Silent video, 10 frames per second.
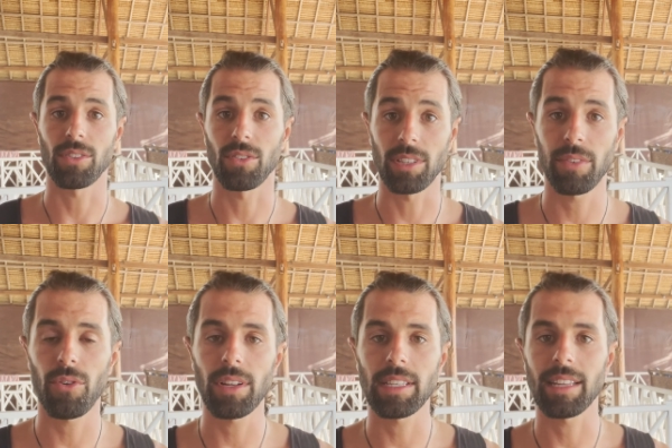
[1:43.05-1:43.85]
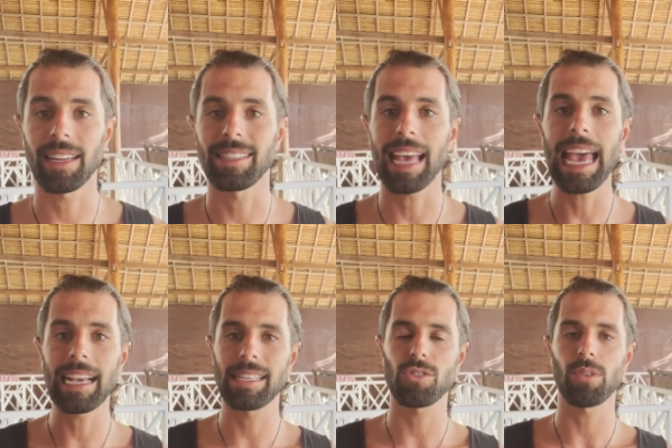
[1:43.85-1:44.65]
The difference is that it's
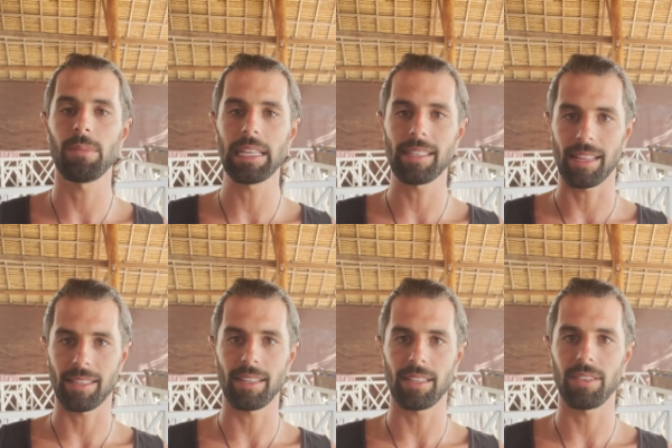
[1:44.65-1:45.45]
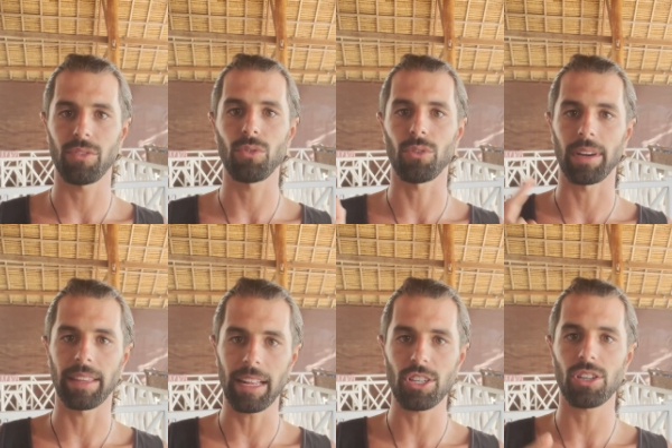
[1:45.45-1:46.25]
extremely sensitive to your
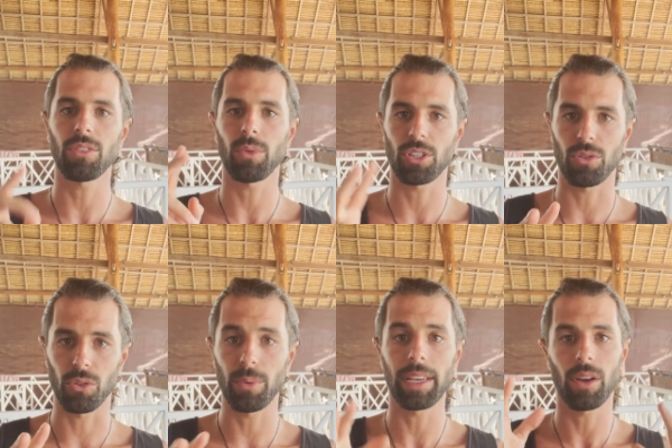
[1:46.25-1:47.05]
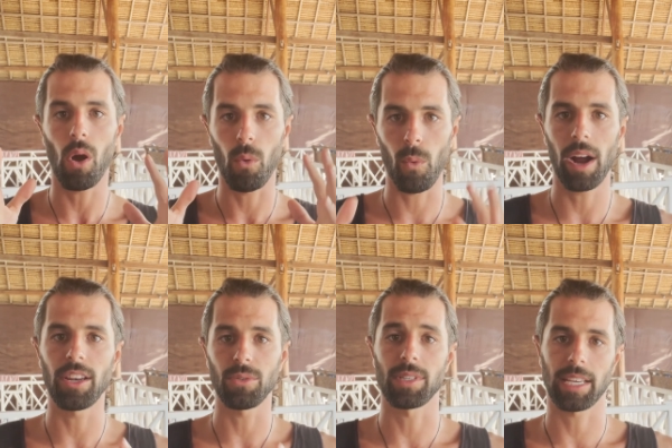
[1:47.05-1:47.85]
intention, what you're doing while
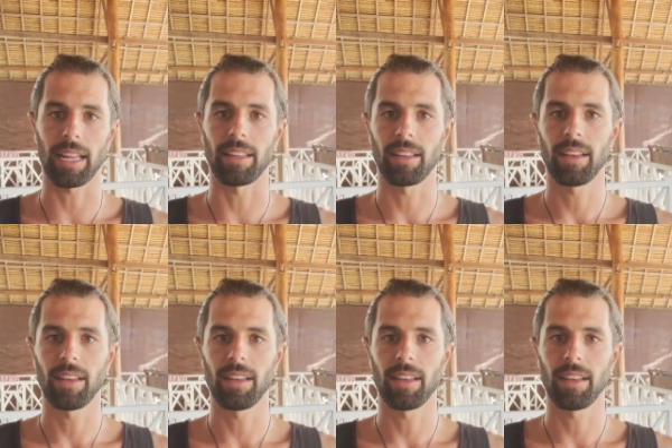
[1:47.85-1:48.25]
you scan.